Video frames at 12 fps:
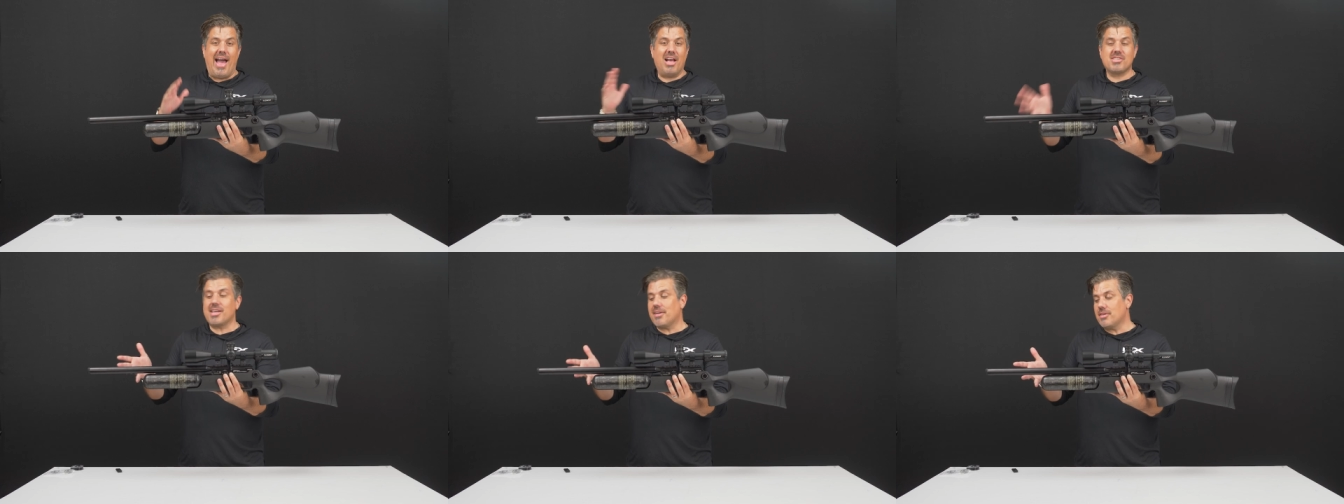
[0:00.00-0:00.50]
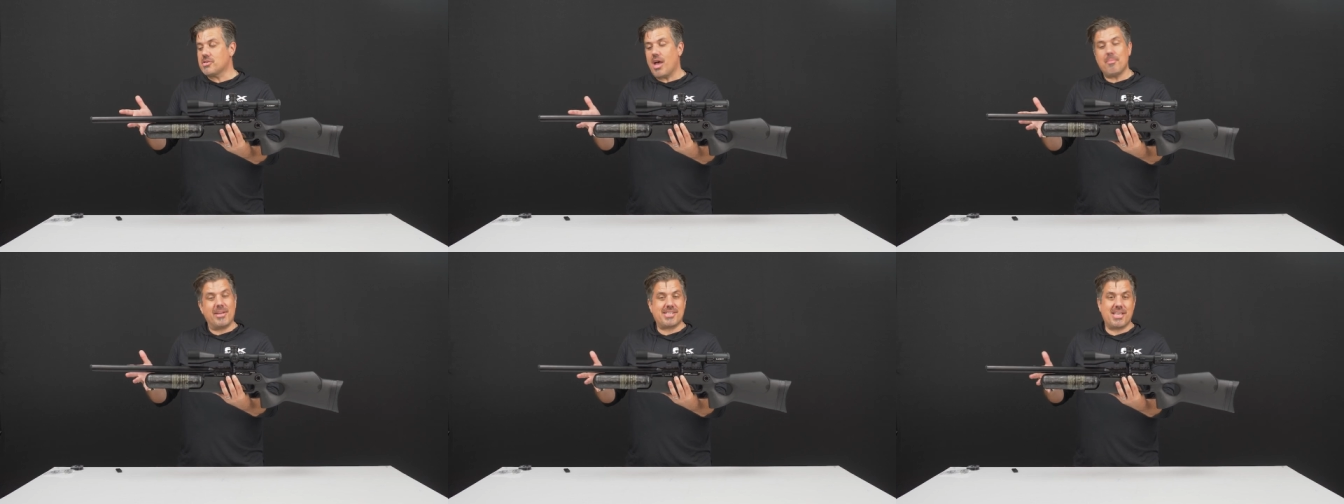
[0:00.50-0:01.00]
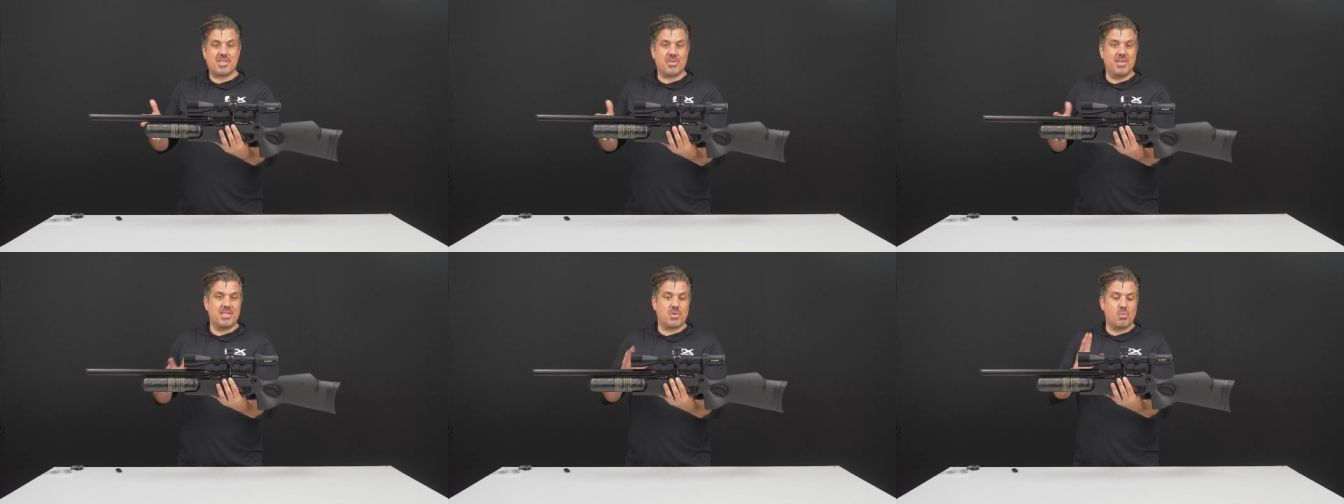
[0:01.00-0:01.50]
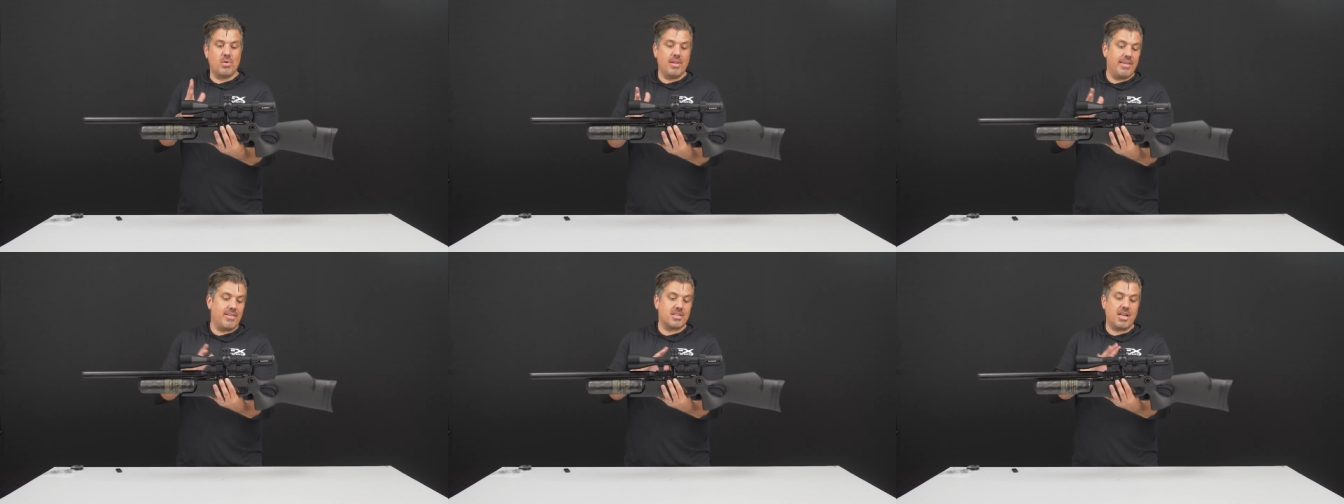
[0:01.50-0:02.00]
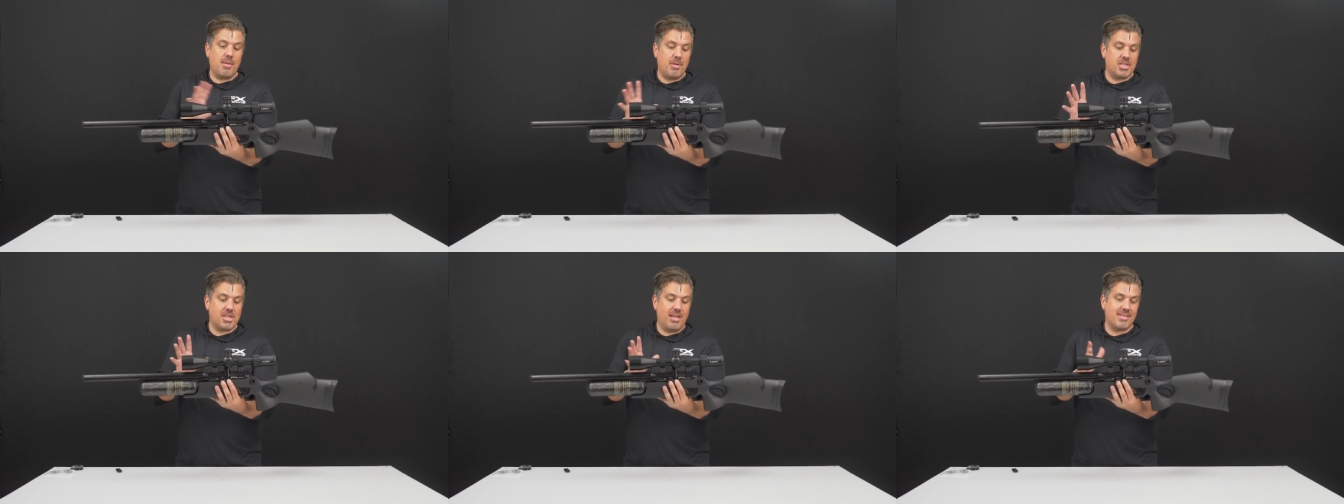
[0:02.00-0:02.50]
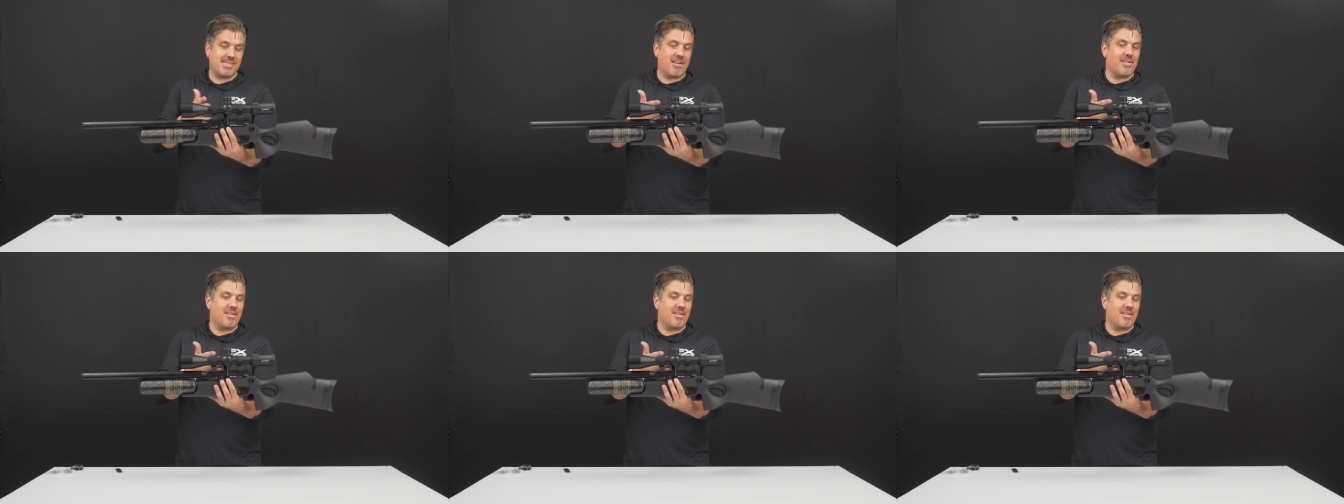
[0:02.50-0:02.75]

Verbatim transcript: Outside of those common accessories, really there's not much else.